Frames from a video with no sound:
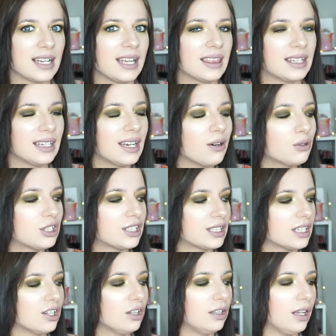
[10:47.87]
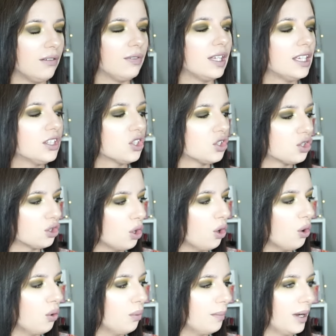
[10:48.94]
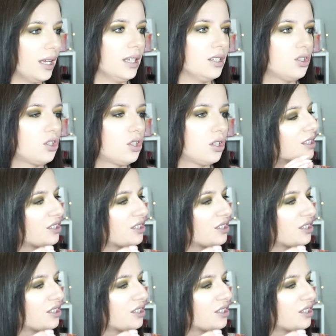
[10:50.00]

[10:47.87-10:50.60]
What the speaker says: I think I would still love it so much.